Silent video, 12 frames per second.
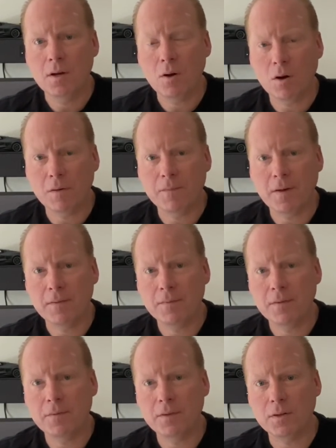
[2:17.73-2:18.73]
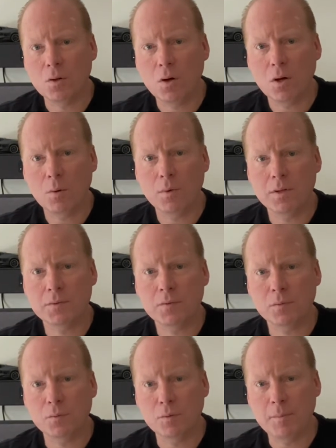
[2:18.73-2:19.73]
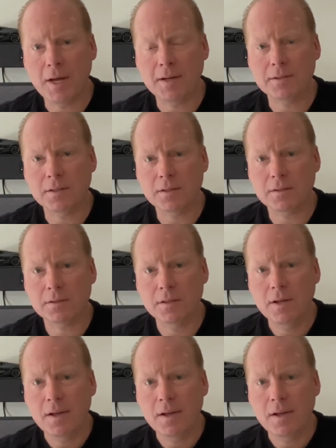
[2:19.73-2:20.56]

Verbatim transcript: R550 in the hallways for room access.